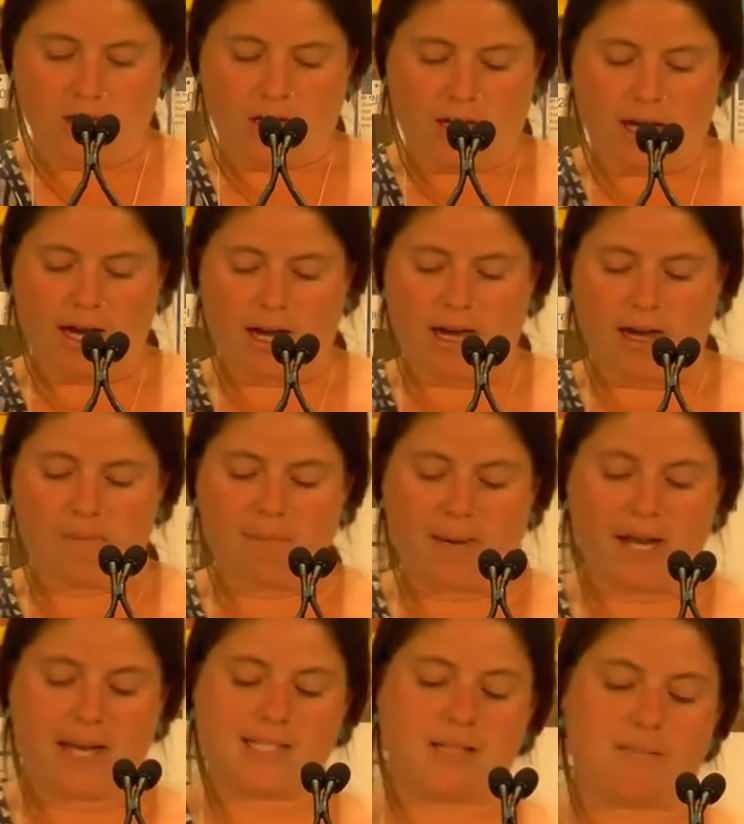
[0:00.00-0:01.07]

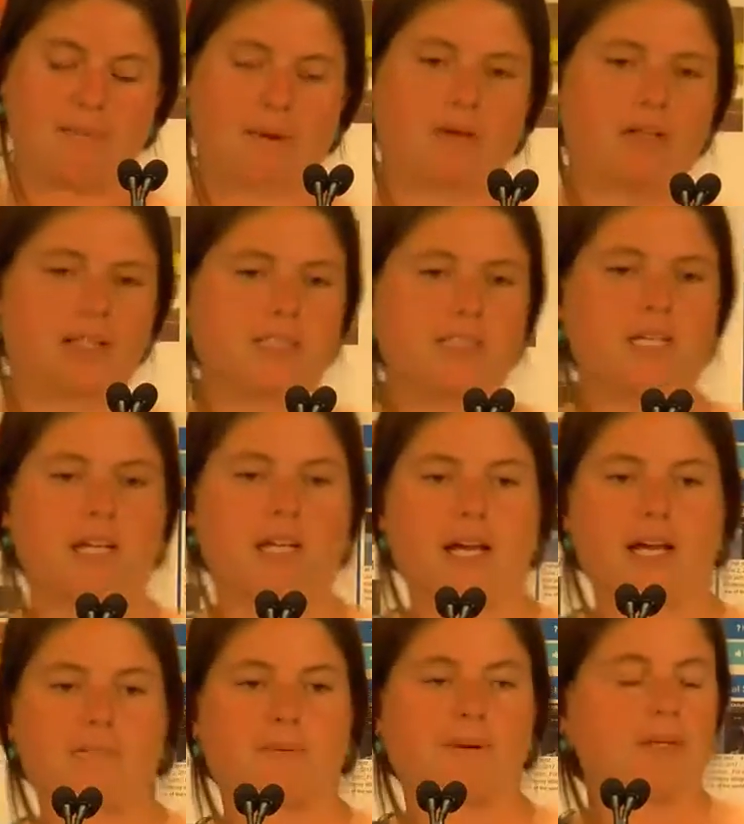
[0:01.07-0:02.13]
But as
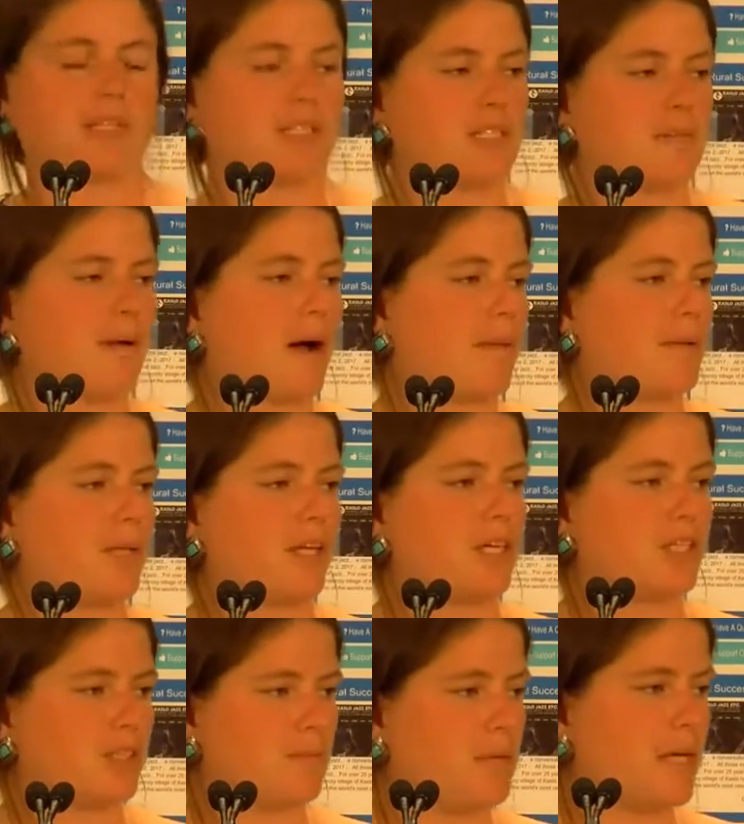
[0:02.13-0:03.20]
Burlington's
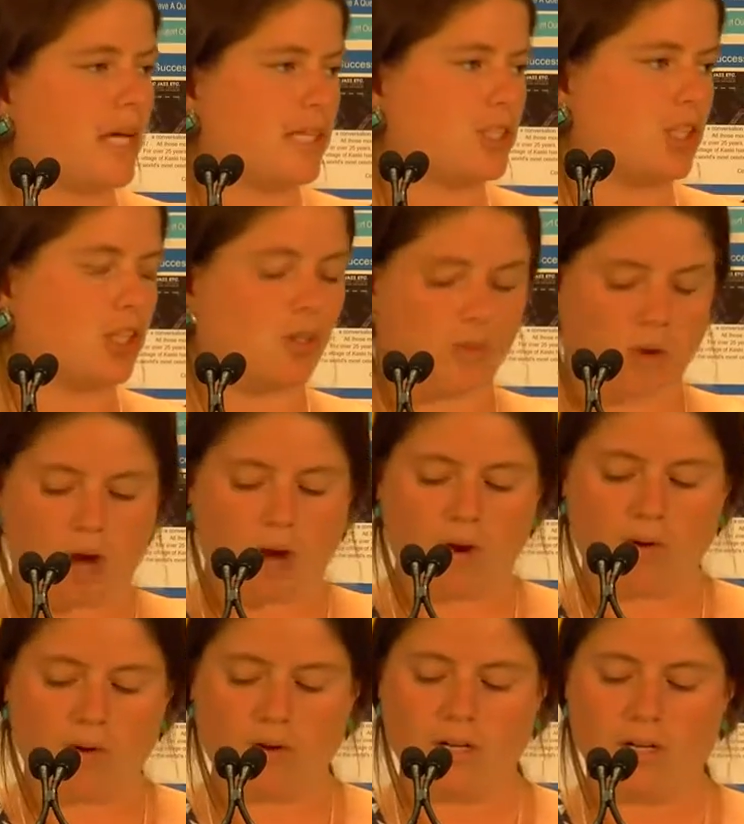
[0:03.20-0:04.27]
population began to
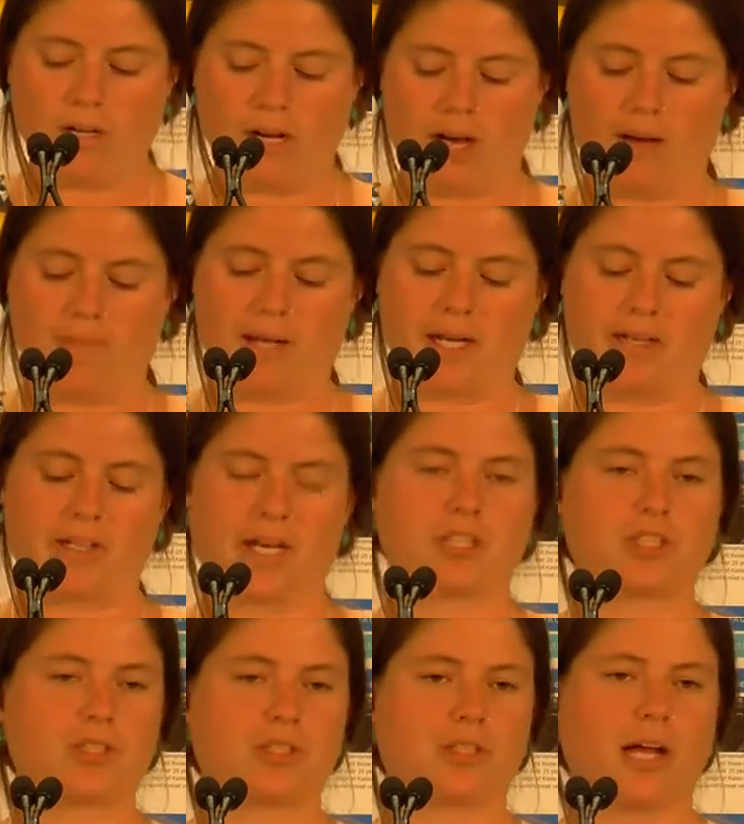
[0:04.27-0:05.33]
grow and
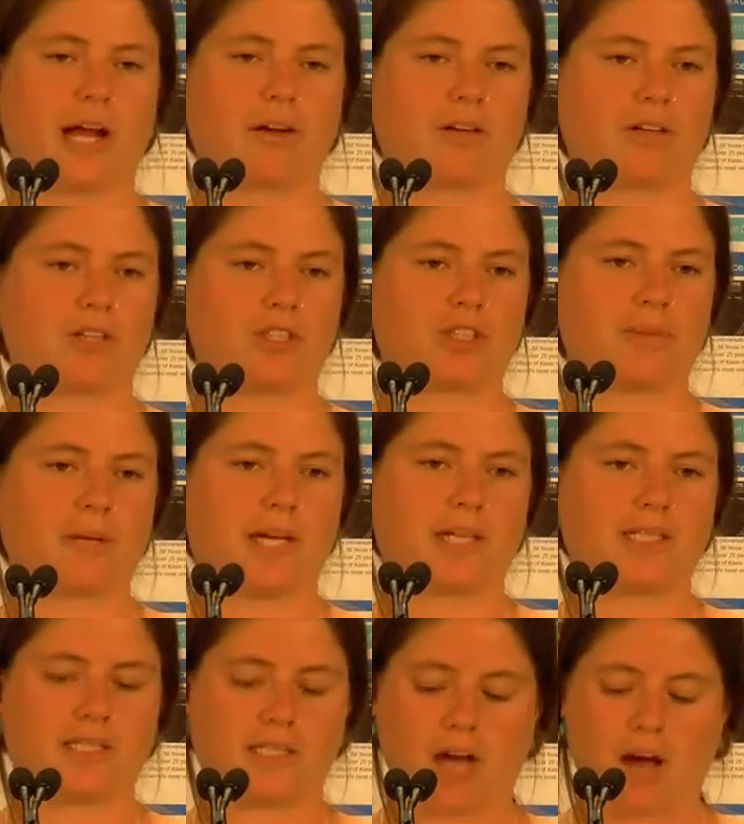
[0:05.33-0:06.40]
industrial agriculture began
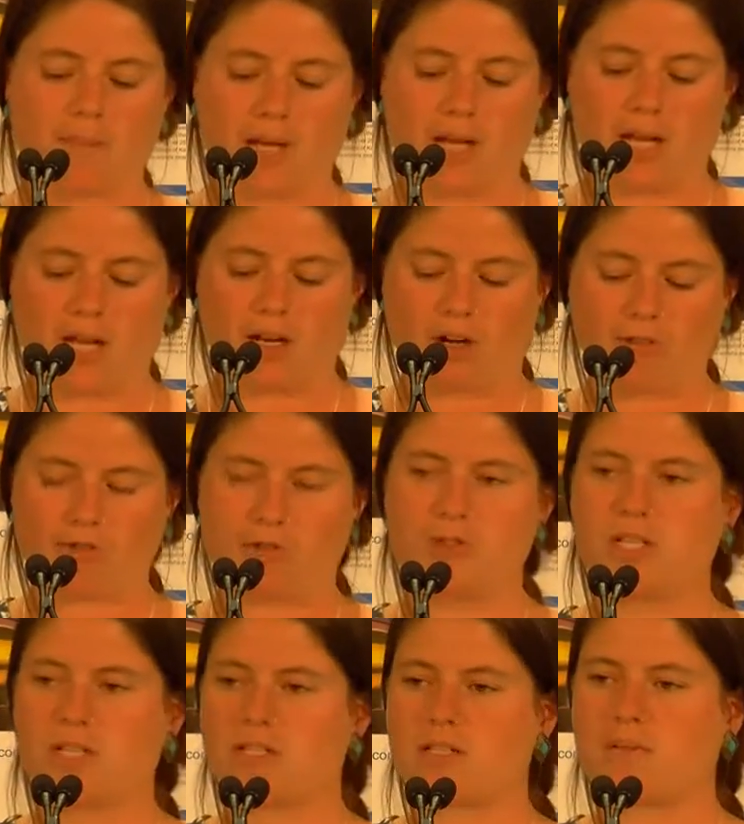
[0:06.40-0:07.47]
to dominate our food
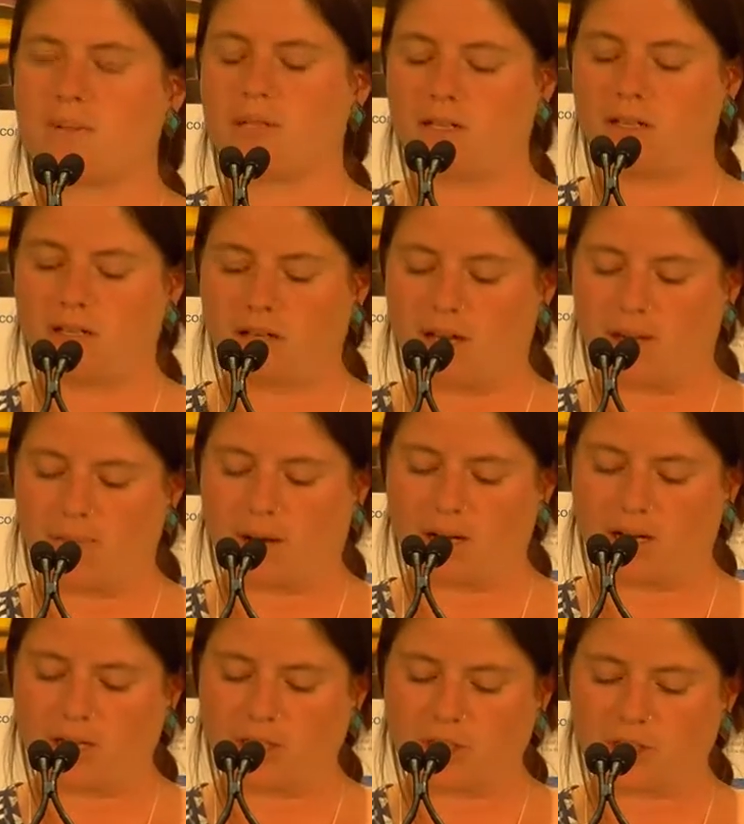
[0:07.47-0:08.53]
system in our
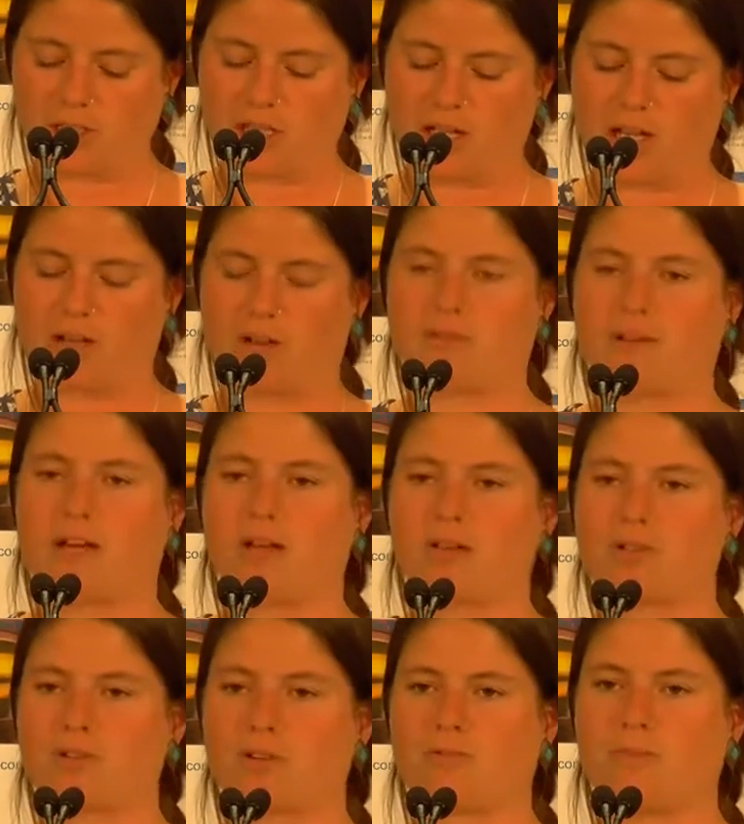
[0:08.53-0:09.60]
country, the Intervale
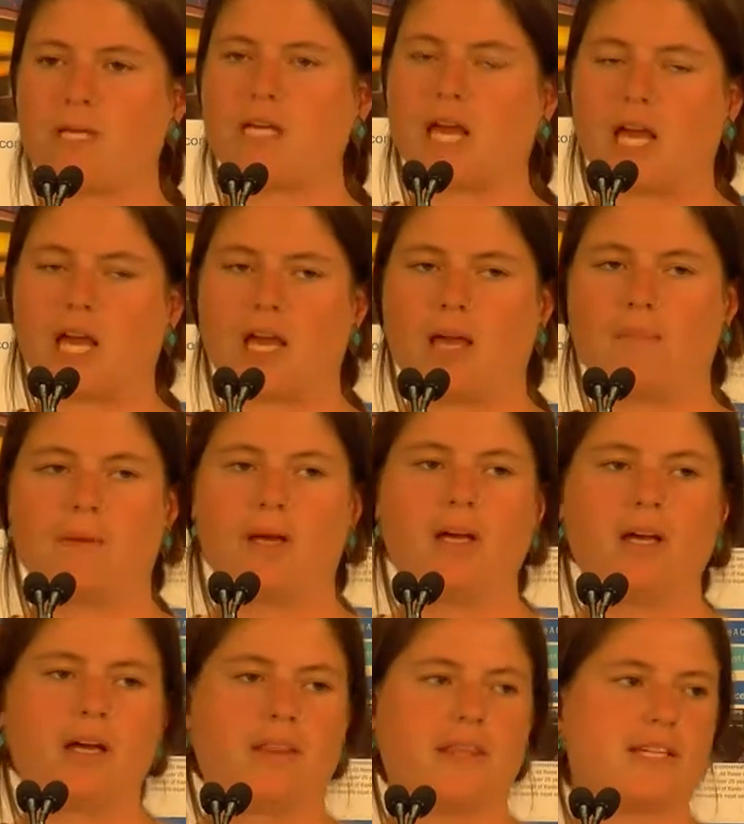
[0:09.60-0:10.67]
sort of became
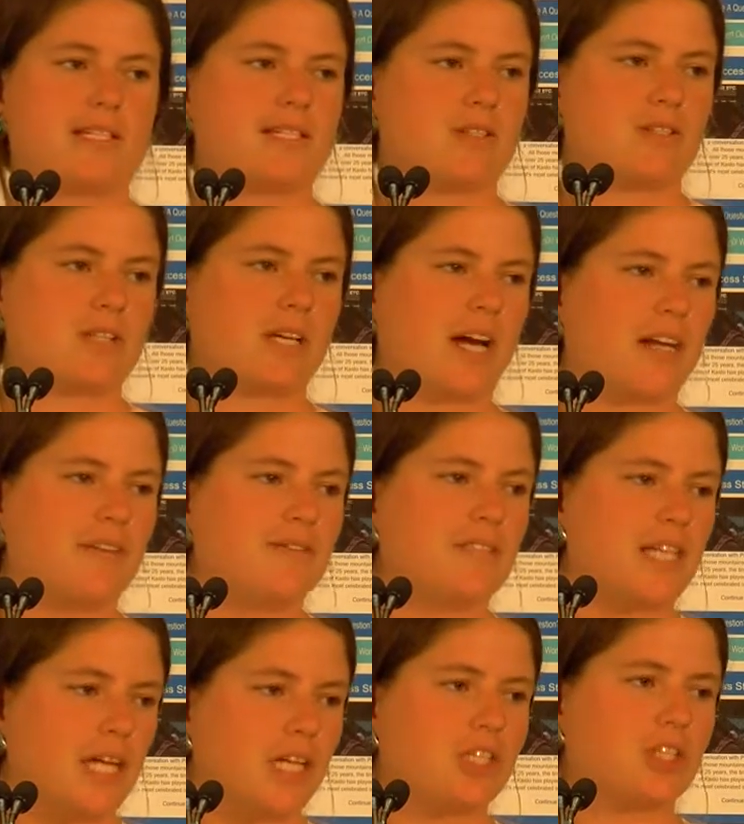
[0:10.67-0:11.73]
this kind of
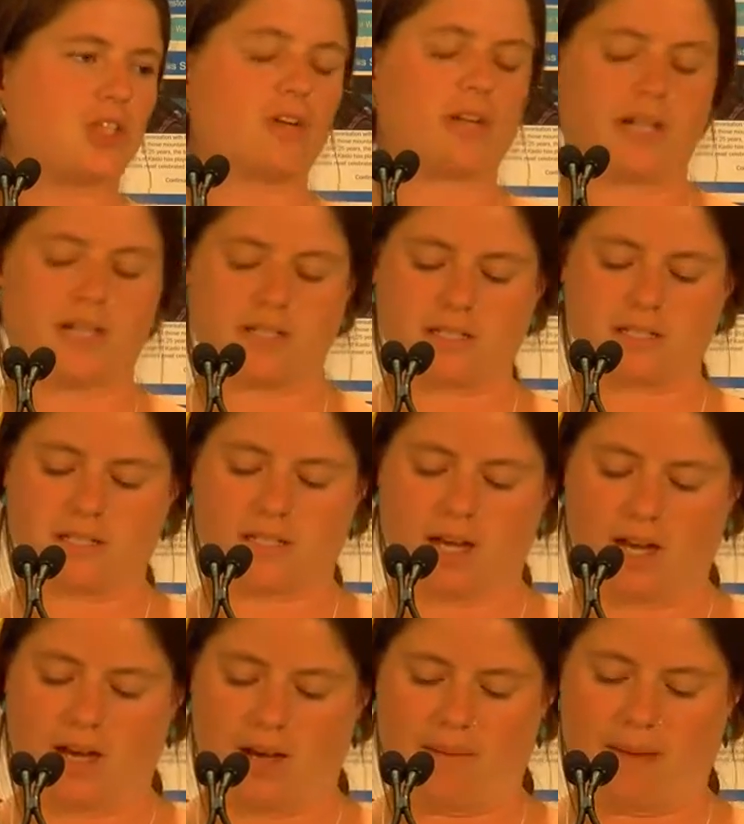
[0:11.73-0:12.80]
dangerous
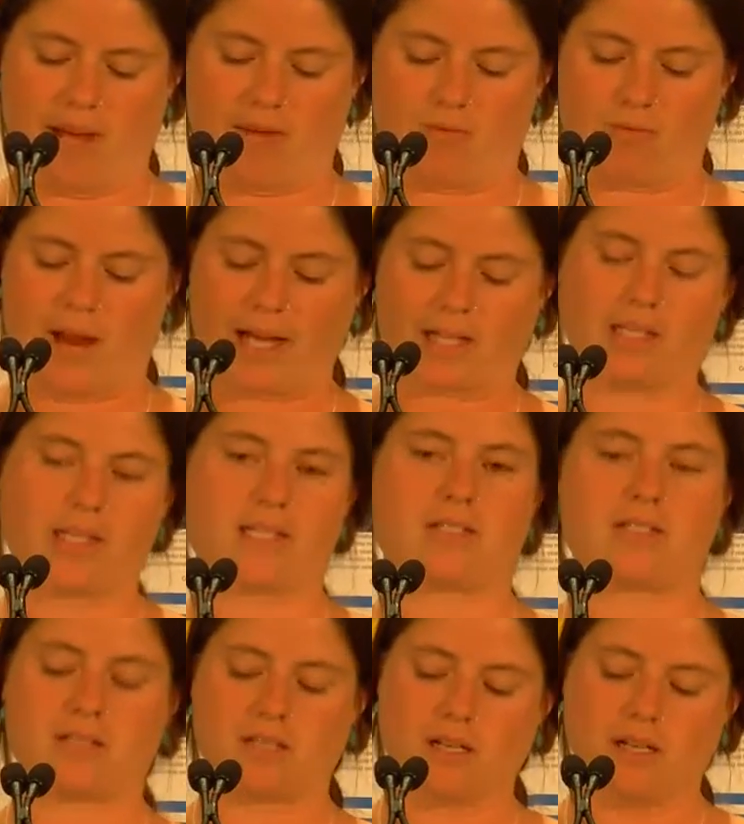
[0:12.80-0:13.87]
and reckless